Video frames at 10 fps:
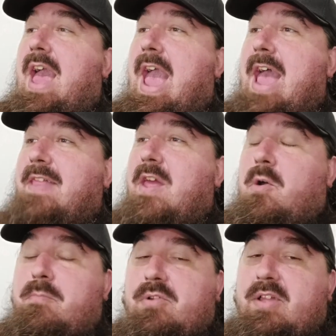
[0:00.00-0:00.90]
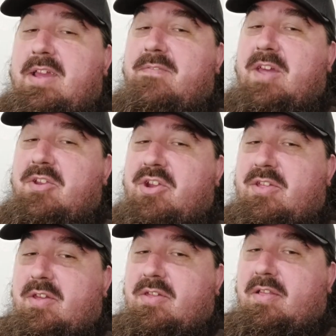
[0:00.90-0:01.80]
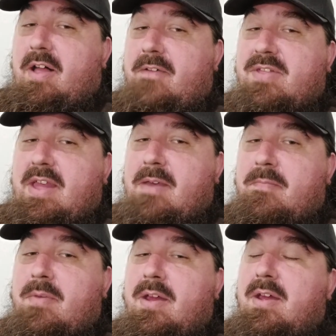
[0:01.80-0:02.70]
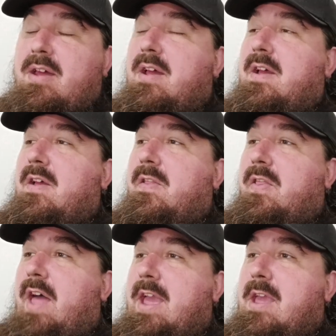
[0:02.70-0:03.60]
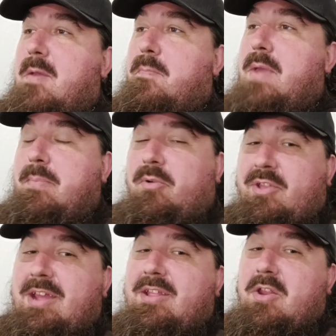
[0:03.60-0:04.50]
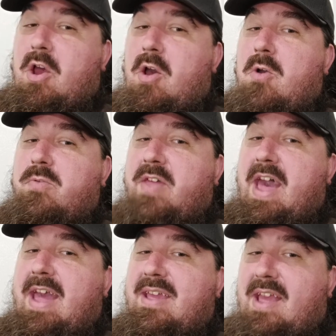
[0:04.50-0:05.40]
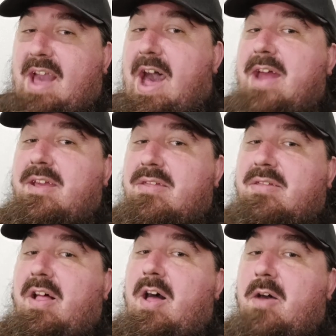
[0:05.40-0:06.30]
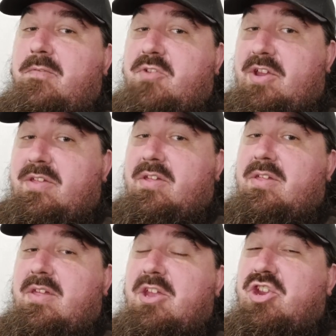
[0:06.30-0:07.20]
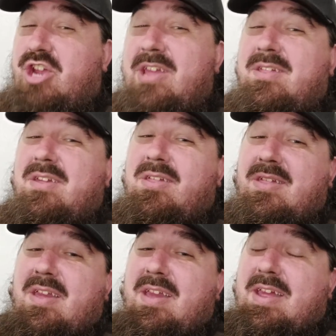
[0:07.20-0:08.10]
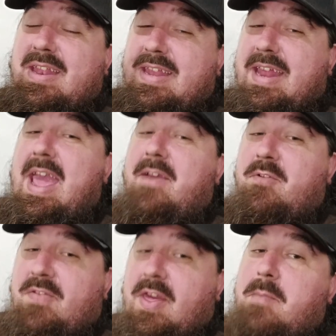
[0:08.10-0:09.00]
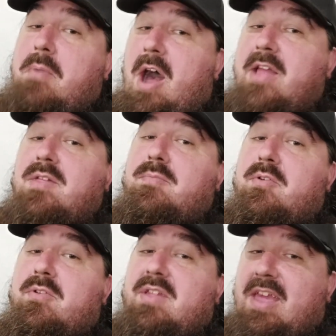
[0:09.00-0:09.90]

And they don't believe that Jesus loves them. Like, people need to know that God is love. Jesus did everything possible to